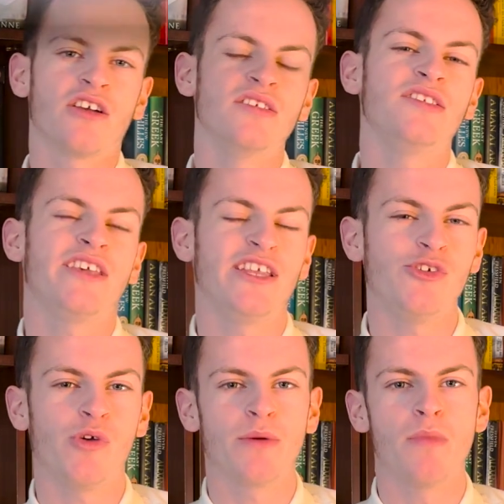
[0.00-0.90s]
up,
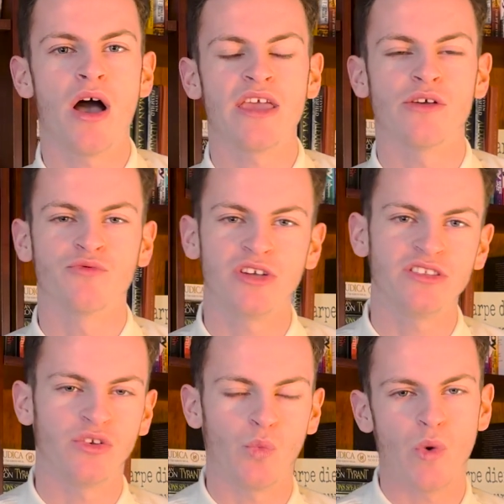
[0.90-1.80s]
continuing my
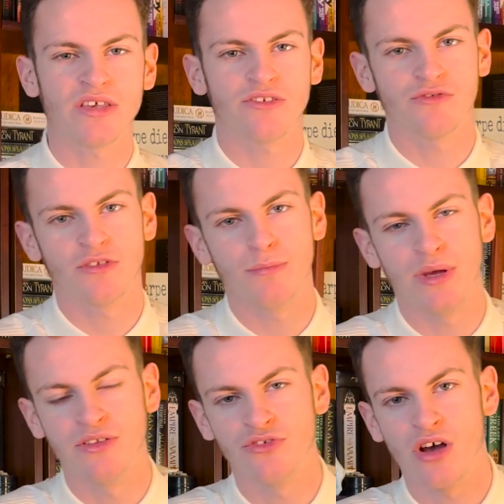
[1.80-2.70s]
recent Westeros
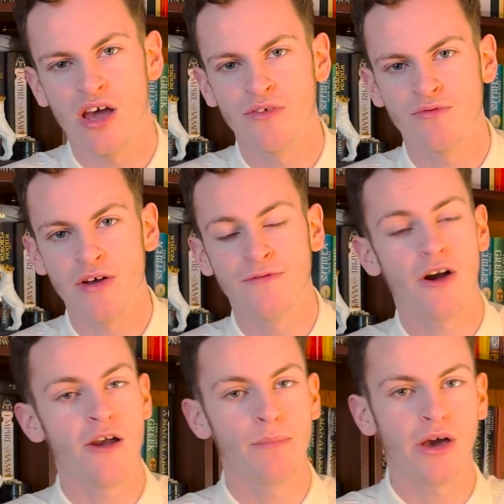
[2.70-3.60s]
binge, I've read
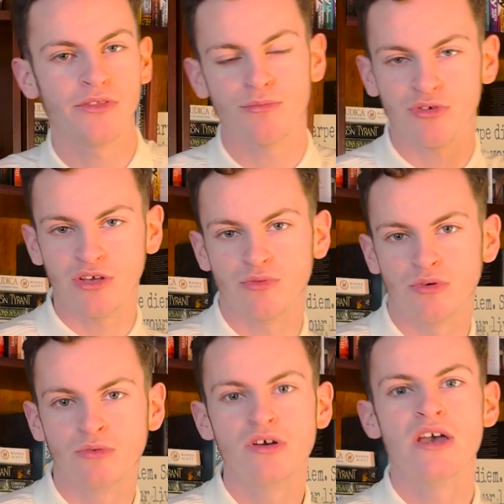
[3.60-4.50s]
Fire and Blood, the
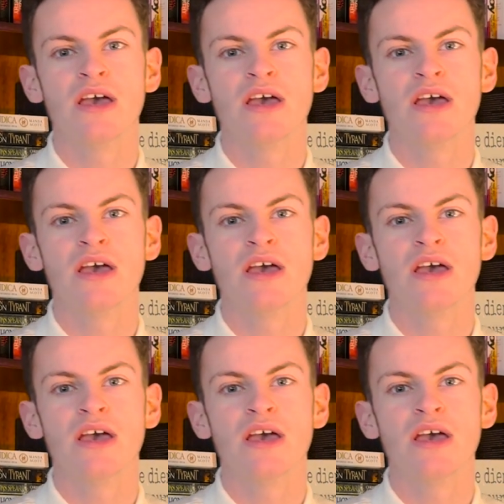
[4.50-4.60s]
prequel,